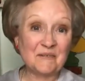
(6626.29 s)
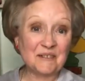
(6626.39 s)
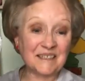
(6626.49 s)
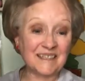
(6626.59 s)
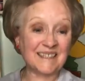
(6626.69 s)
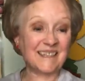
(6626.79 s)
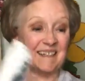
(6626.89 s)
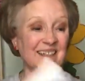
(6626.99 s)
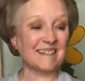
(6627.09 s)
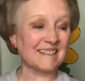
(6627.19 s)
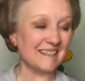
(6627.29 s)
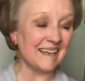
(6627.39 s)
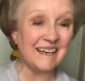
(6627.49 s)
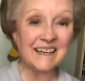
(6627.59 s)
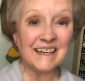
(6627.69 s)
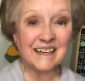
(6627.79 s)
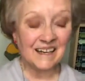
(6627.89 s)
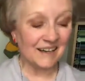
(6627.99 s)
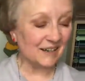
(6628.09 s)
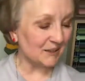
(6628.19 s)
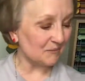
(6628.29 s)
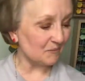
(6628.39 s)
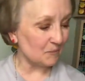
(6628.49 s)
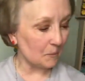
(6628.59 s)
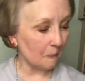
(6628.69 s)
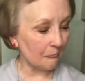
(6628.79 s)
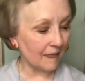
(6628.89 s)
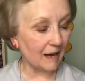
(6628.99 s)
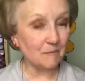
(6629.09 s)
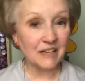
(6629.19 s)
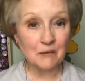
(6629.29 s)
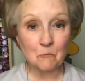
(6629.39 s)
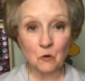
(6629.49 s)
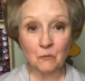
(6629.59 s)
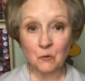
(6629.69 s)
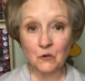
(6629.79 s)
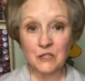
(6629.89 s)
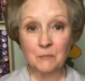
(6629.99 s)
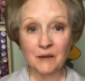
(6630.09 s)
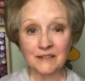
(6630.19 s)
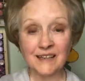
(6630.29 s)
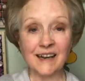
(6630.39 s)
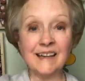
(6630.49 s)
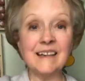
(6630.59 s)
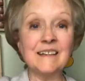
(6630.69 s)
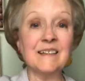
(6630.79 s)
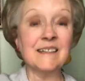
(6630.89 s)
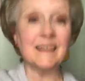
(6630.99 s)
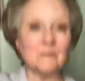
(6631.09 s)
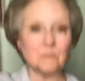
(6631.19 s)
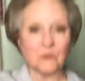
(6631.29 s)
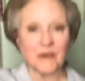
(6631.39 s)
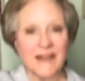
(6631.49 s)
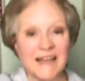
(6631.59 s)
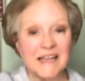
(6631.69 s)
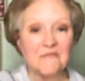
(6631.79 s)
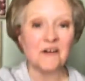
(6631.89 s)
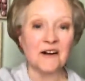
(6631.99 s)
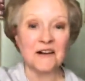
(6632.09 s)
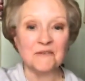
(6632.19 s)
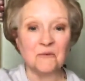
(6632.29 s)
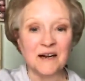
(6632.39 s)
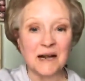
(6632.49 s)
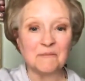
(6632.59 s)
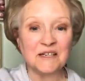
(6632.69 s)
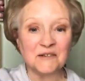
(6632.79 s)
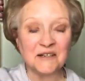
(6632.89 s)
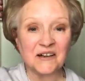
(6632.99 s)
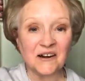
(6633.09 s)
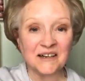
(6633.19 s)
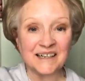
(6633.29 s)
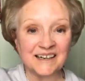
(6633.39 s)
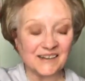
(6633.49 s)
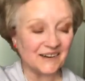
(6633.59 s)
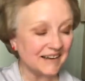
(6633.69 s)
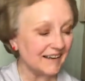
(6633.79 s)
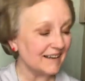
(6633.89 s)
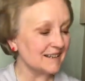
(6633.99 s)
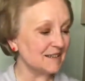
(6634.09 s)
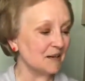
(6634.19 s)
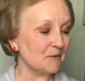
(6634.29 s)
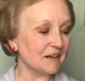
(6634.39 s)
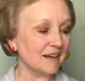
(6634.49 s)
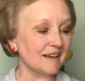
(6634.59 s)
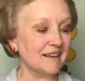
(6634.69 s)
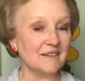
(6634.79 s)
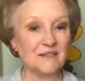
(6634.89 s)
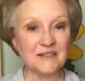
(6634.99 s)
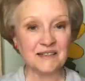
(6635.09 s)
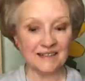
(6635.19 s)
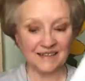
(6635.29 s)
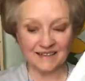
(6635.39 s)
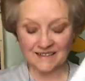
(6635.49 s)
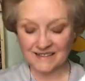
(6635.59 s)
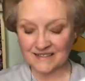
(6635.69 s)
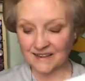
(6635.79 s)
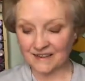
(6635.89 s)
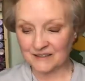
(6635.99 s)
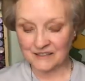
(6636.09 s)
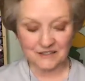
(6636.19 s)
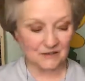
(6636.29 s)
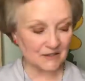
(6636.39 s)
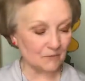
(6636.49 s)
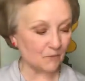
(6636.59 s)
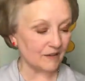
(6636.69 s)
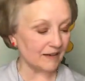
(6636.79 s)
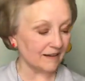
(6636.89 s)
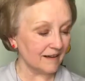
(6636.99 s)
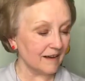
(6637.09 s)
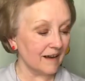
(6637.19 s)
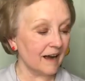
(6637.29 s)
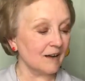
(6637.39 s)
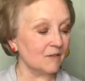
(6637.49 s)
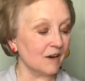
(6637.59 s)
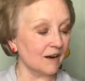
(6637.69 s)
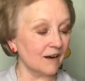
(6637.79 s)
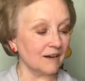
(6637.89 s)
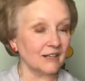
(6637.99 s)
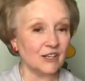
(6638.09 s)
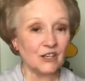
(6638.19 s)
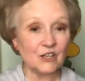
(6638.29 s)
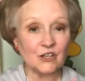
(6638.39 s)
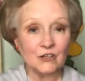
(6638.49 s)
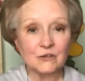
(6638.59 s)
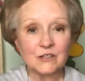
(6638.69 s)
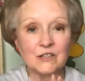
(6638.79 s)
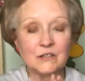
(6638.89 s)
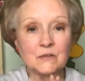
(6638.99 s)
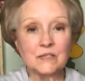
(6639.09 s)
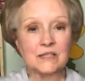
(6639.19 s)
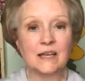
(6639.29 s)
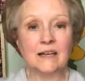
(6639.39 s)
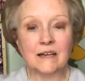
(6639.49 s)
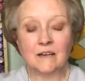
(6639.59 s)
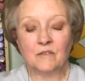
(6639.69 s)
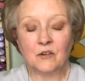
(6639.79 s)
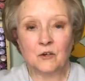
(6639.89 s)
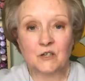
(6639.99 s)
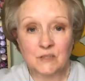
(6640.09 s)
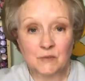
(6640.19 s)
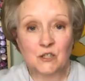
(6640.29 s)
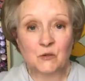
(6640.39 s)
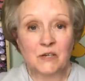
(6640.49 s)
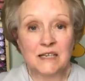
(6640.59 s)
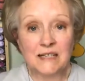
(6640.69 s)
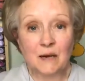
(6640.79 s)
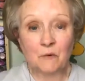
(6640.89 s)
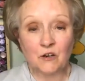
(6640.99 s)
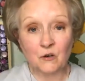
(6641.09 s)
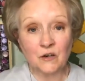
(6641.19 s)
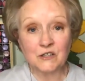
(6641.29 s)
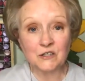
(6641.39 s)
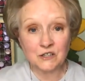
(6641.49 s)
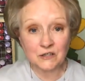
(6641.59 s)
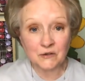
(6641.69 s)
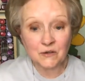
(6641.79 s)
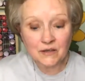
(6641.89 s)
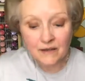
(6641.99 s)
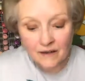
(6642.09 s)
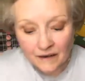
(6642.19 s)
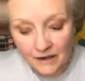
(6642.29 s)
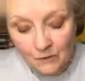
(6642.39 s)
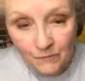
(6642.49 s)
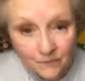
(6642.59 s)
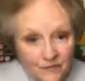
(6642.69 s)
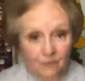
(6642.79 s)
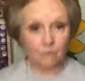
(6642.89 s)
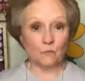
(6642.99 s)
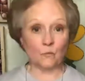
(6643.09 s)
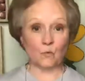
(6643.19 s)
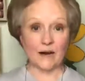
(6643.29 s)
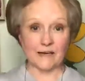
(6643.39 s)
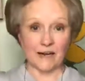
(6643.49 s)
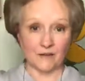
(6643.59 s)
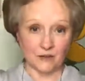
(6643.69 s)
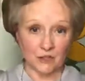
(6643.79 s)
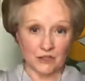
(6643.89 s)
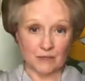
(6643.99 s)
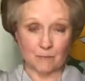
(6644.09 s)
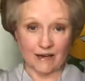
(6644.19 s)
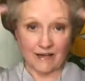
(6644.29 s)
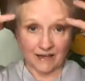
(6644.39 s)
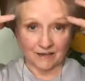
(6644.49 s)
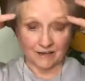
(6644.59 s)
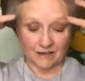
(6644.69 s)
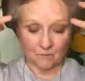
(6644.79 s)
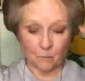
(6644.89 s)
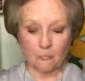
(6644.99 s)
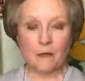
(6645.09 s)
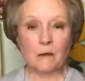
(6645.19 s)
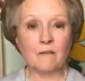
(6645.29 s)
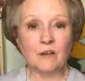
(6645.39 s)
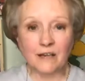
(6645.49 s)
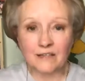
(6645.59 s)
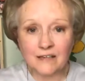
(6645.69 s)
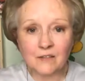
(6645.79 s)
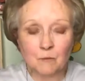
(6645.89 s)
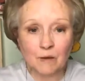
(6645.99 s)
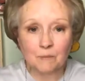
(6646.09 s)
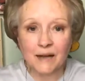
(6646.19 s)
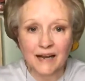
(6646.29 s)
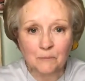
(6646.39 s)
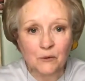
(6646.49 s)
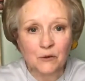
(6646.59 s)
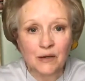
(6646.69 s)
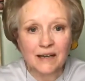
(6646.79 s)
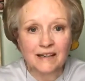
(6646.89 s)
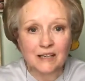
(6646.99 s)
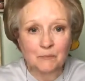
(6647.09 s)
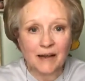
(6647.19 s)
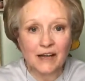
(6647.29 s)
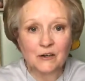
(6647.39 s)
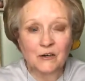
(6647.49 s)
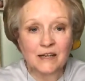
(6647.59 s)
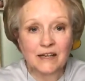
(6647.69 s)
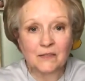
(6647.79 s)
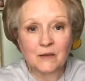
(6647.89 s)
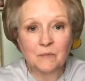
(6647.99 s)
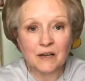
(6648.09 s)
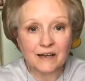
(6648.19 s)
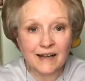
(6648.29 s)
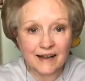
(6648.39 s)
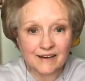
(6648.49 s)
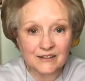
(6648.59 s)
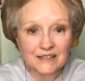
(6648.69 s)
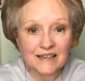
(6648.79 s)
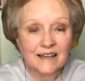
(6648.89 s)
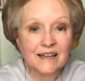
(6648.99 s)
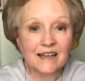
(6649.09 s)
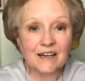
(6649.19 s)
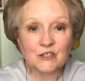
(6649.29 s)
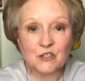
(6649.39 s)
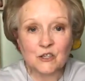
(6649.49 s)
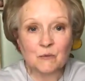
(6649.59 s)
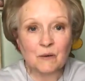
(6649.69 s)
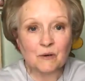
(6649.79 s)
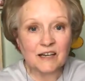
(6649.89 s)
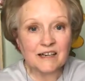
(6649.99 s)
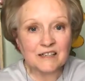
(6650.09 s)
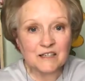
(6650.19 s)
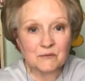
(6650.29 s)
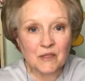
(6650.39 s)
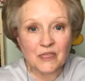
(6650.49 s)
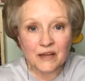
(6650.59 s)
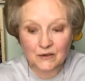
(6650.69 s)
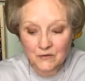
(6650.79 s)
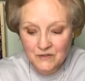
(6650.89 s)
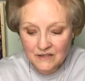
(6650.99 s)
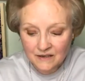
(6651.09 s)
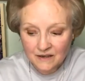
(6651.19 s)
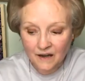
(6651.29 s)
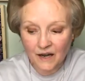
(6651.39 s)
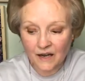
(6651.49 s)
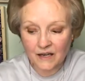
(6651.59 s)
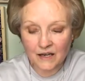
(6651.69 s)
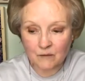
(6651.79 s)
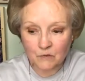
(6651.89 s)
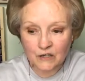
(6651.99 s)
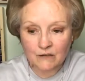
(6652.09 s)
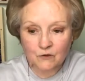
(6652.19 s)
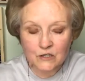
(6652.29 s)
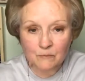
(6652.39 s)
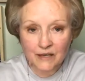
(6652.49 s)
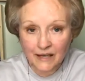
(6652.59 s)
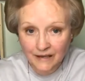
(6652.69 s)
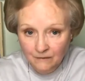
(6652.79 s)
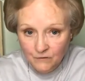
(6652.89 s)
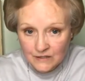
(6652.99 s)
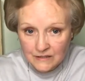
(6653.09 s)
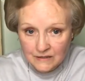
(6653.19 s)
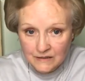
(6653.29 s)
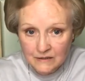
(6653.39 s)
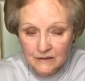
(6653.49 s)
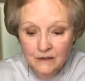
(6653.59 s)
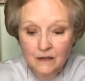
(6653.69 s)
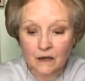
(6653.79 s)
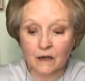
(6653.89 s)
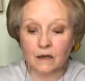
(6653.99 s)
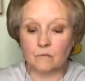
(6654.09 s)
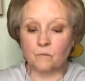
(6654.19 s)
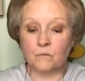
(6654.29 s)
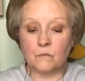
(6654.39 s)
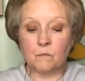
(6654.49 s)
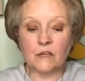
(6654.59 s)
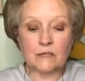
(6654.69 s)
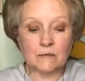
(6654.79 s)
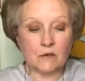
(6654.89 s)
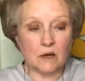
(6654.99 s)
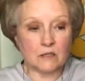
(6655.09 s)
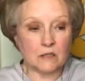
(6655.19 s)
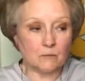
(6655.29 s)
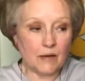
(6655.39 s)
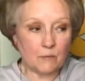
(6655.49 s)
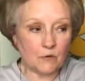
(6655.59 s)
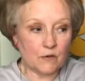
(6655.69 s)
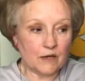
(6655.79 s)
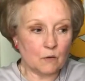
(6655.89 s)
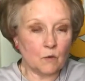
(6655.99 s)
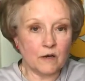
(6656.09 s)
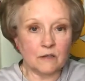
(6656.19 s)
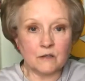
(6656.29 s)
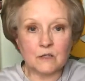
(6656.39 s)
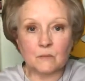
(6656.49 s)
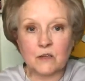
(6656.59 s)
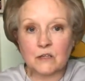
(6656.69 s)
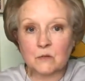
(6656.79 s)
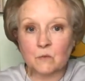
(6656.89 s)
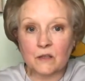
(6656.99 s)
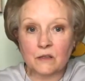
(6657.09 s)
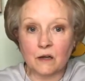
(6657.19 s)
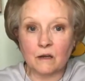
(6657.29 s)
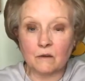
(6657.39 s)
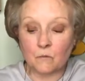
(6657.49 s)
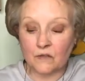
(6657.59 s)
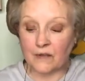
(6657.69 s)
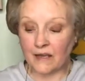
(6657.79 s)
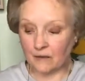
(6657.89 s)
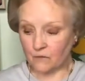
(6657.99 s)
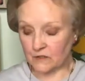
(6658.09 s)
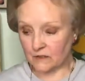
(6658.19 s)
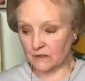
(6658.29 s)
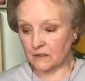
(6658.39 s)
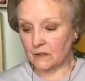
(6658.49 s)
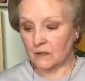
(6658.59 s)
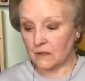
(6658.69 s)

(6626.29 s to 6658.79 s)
We're just going to see. Um, I'm getting more and more spontaneous and brave on what I'm doing on here. So we're going to use this uh, to do something. I've got a cute, cute set of Christmas trees that we're going to do. Um, right now they're just in my head. I've got to get them on paper and get a pattern and get them cut out and I'll show you what we're going to do with those. I am looking for some canvases um, because I've got some paper that I want to do some things with uh, with canvases.